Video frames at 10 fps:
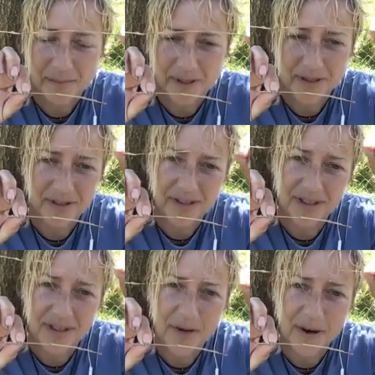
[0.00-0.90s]
because
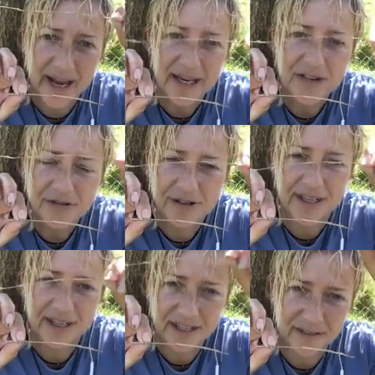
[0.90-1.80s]
there's no
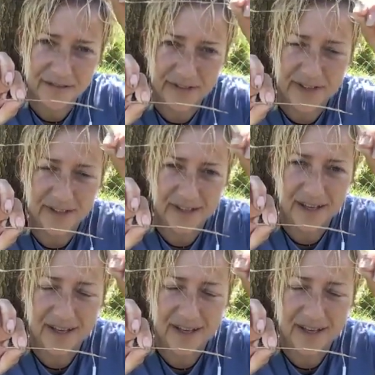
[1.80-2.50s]
entry into fifth